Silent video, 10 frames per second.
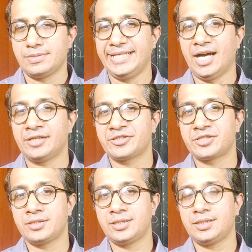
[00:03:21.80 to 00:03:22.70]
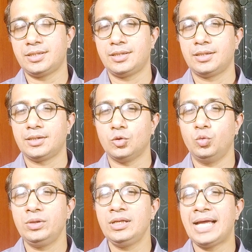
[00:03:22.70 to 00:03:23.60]
The answer,
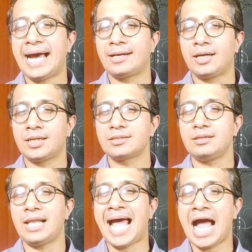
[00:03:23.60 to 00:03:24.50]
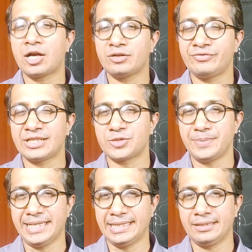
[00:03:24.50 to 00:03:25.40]
will Hannah's lack of
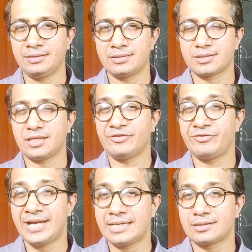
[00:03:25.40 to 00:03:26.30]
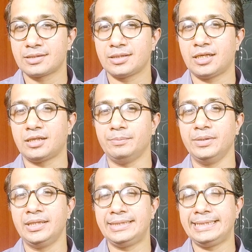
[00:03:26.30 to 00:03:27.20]
experience affect her
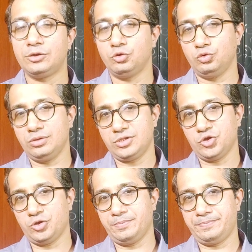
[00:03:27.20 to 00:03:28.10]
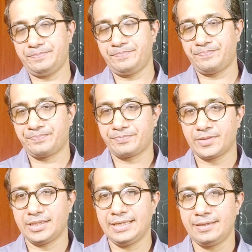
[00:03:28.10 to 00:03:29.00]
ability to do the job?
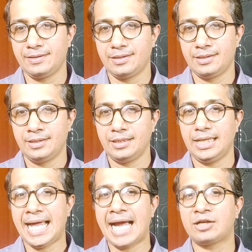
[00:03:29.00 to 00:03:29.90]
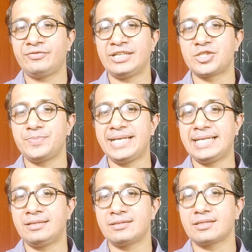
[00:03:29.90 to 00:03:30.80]
Okay, lack of
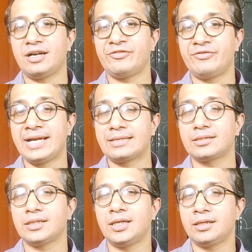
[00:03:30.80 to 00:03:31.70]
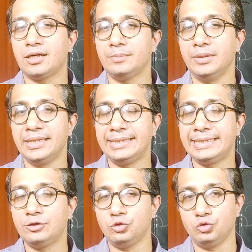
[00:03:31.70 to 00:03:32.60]
experience affect her
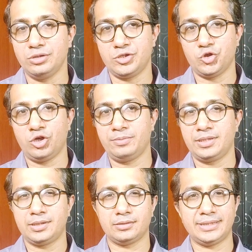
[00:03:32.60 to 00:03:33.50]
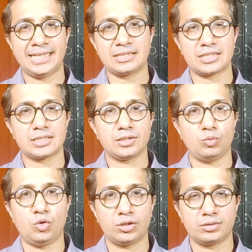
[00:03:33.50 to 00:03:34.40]
ability to do the job. That's
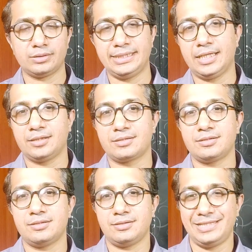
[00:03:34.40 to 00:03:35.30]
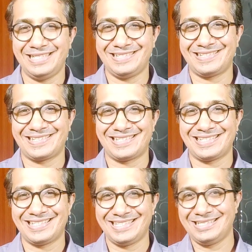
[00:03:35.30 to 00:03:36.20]
what the answer is.
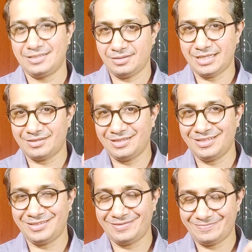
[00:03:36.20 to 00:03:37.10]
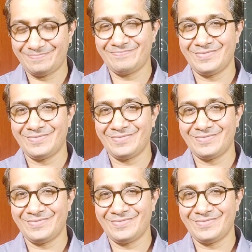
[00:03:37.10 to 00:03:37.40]
That clear?